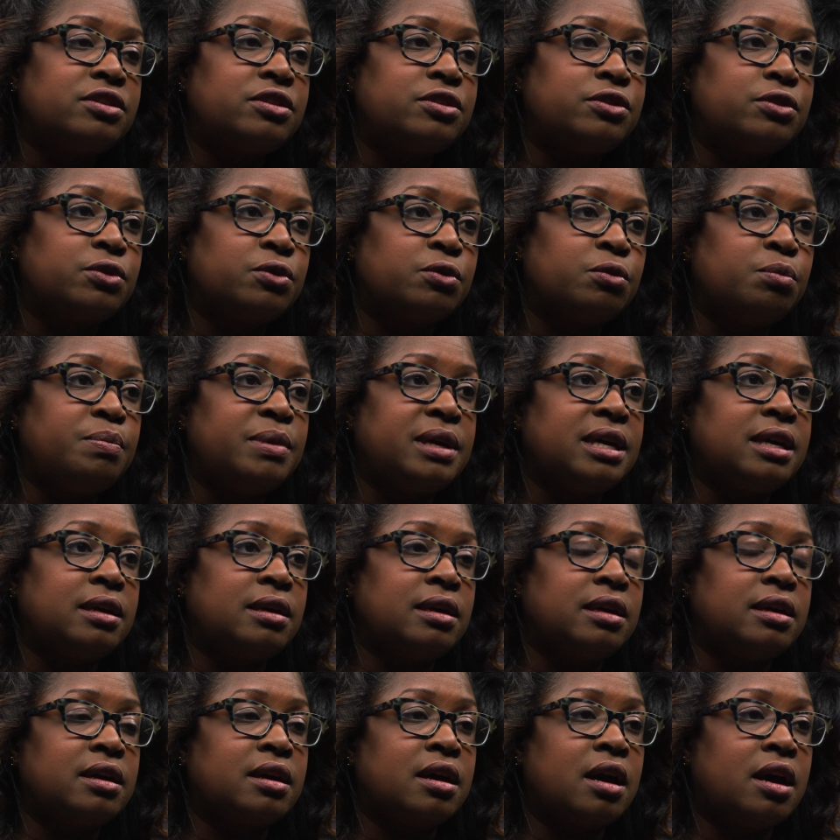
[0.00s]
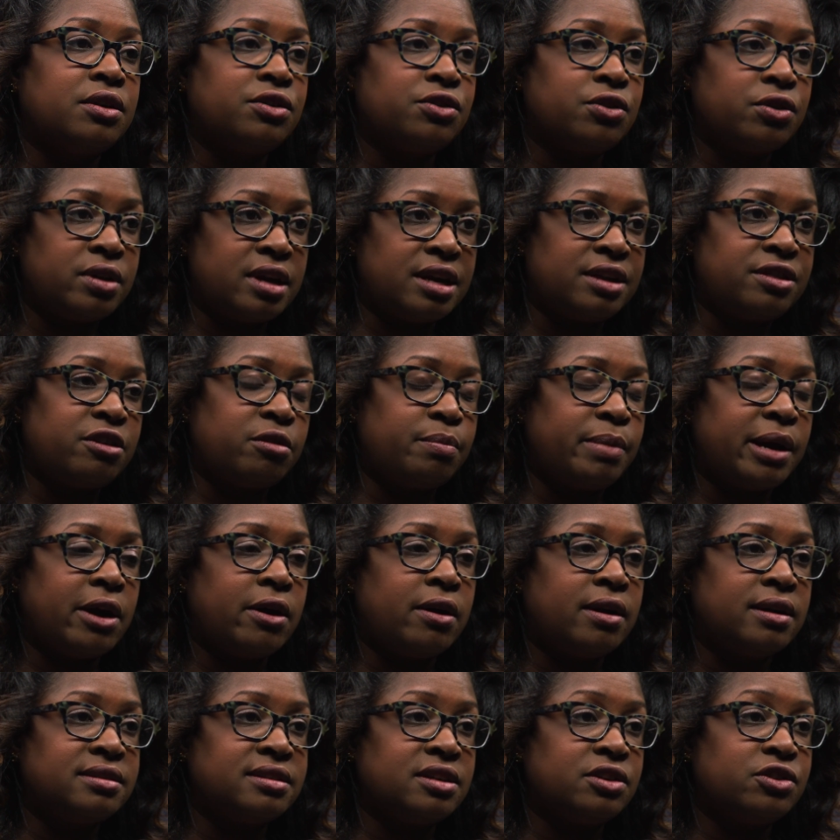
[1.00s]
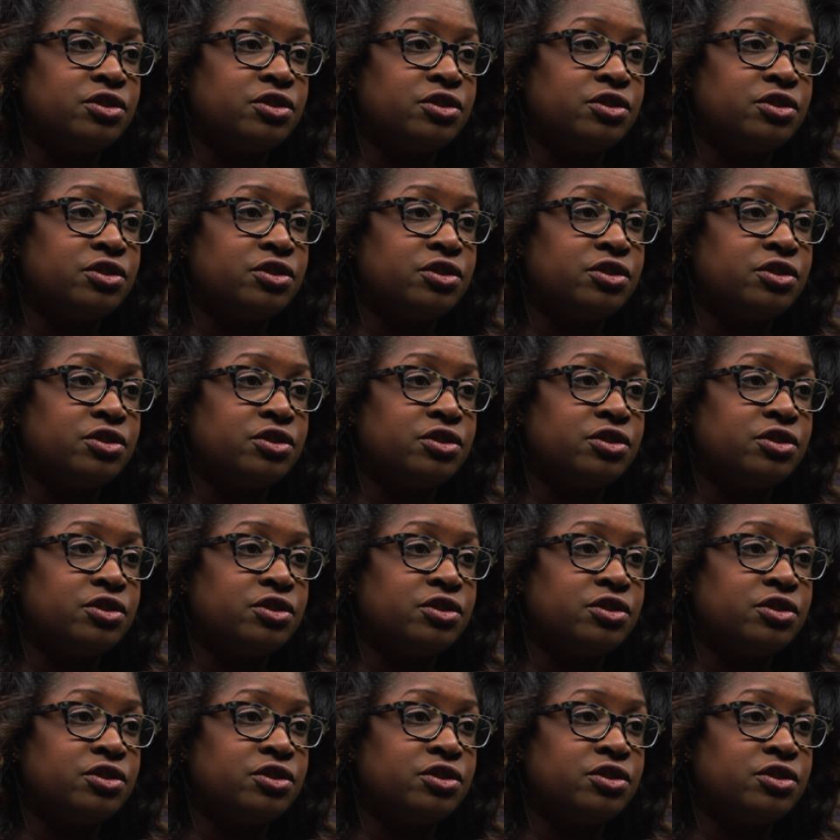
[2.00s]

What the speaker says: to be underneath their parents'